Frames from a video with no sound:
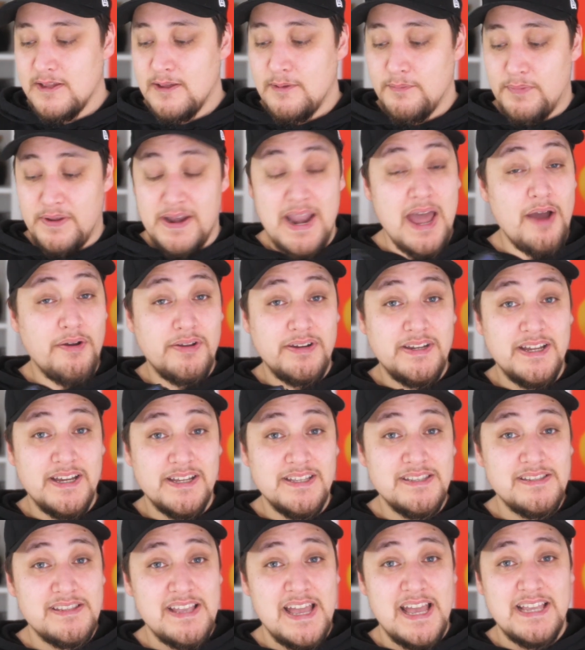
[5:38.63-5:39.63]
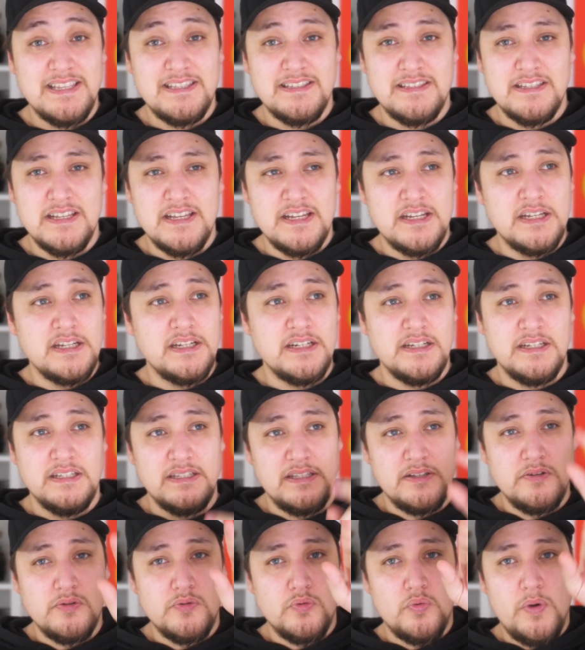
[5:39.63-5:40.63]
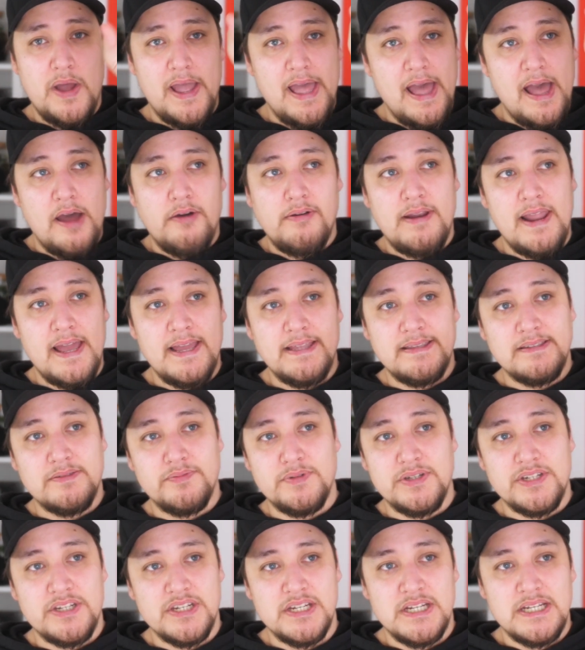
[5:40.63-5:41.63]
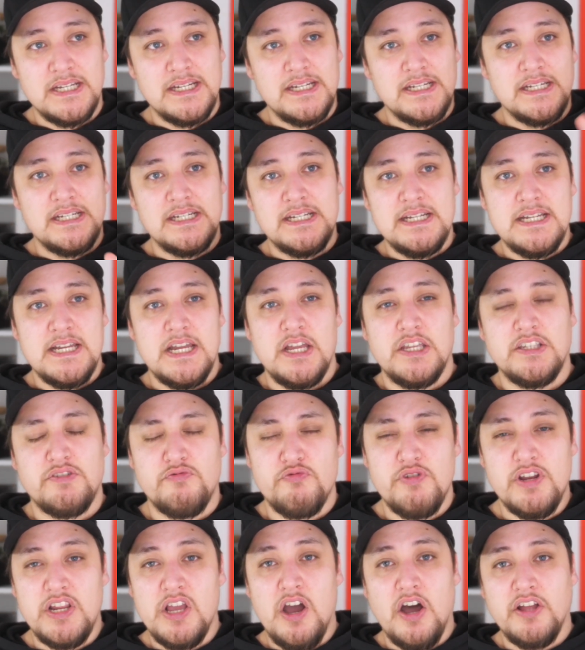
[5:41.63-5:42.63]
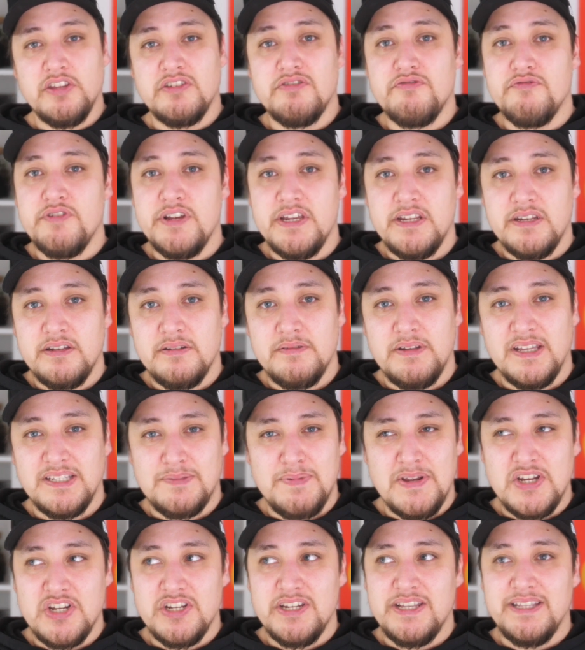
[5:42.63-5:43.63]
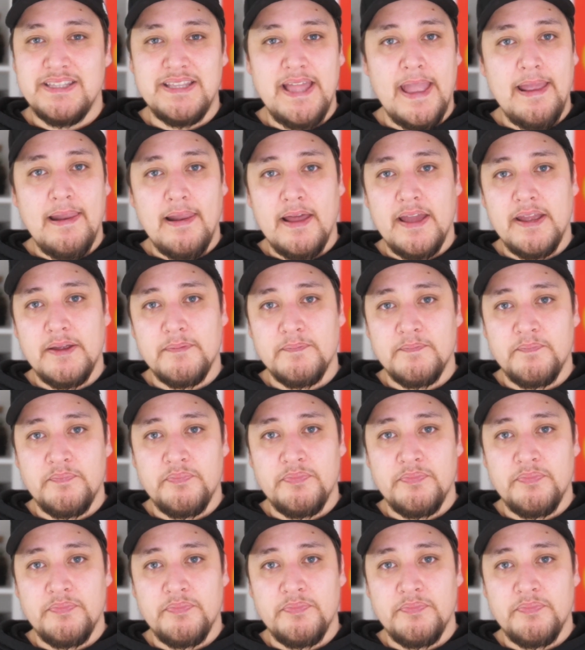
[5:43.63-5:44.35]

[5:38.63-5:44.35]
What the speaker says: But now it does, has these little white outlines, which is really hard to read, especially in daylight.